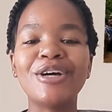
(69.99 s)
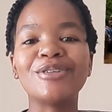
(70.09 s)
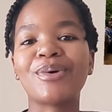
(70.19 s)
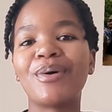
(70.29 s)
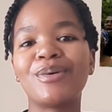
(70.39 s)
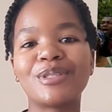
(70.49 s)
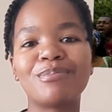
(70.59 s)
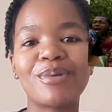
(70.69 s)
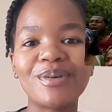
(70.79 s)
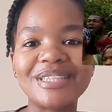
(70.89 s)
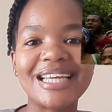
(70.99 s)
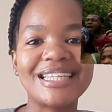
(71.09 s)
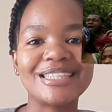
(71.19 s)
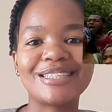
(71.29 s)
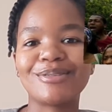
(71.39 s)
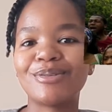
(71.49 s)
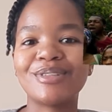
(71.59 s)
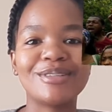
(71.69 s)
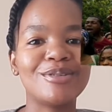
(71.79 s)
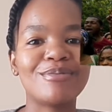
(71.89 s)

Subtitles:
So it was protests, you're